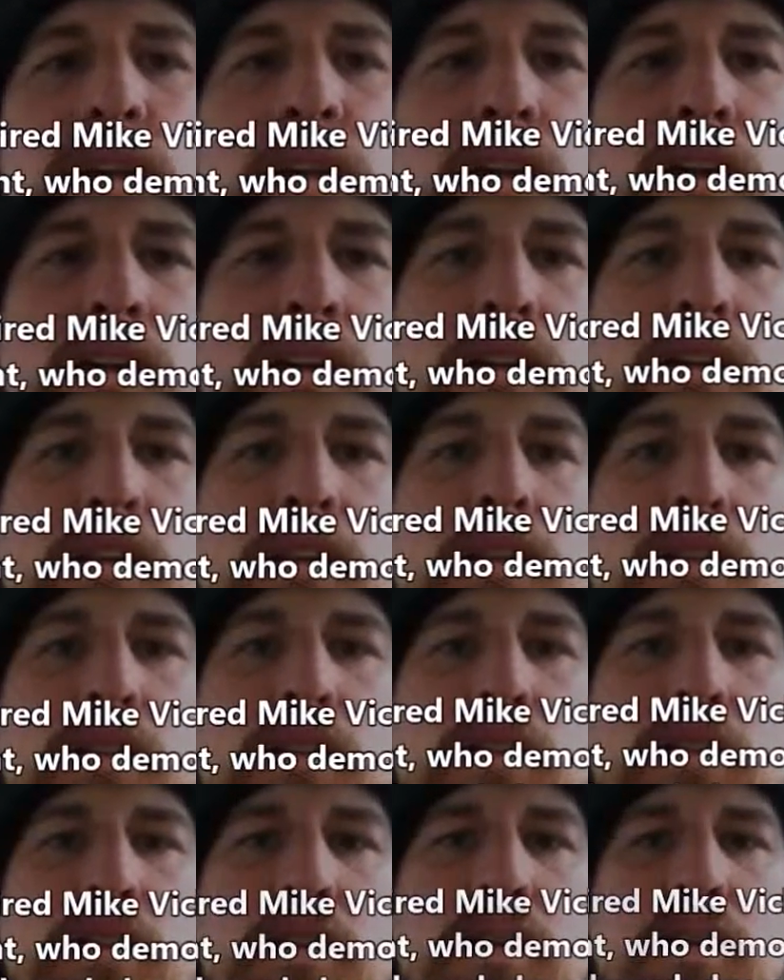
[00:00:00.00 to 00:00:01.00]
that
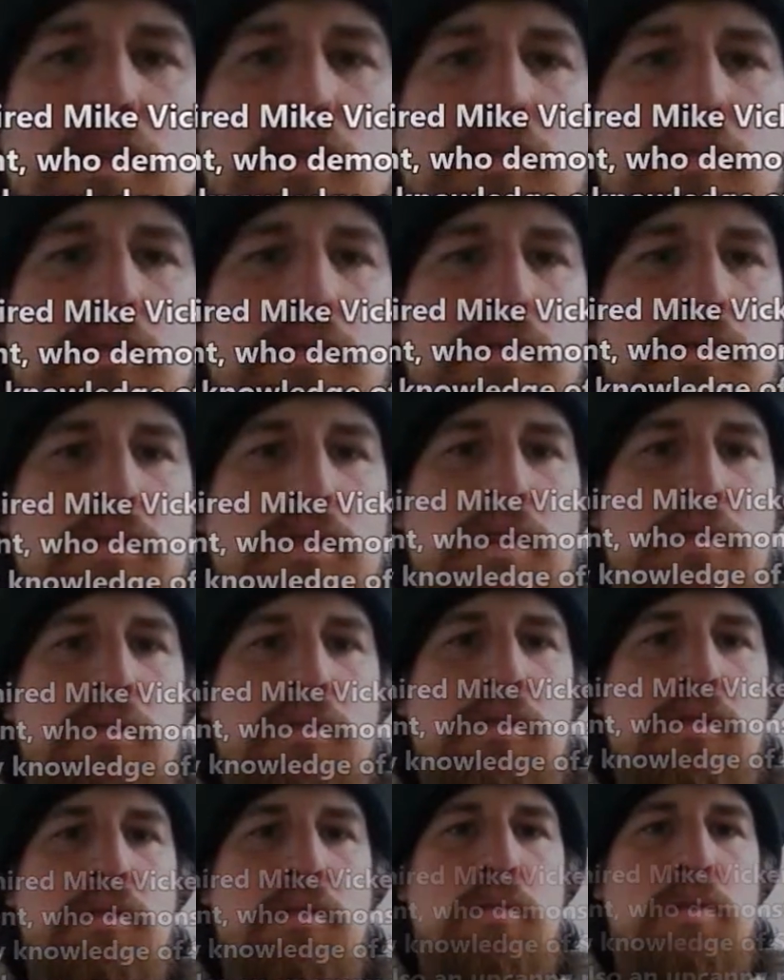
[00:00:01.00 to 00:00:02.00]
he was
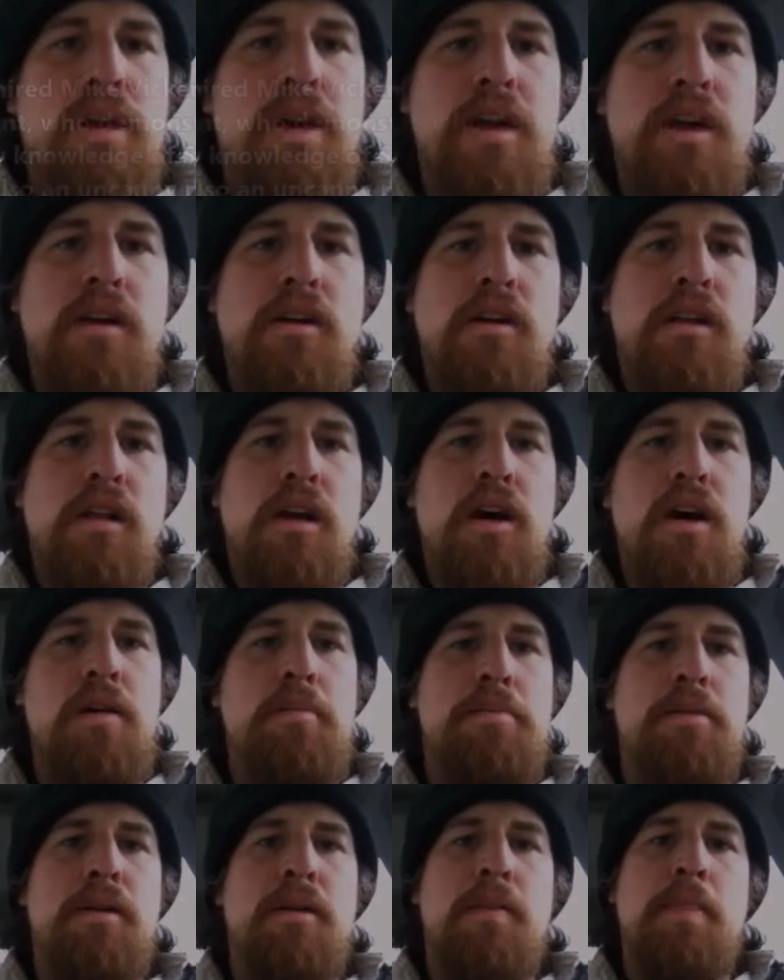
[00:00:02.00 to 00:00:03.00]
able to wrangle
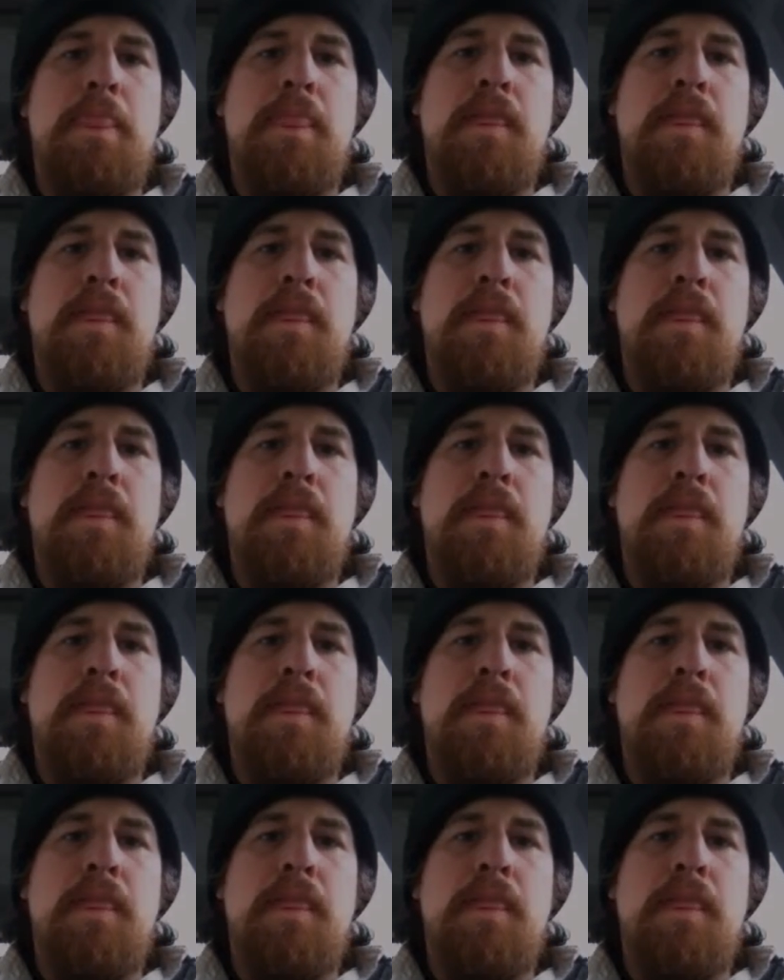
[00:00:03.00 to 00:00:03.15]
up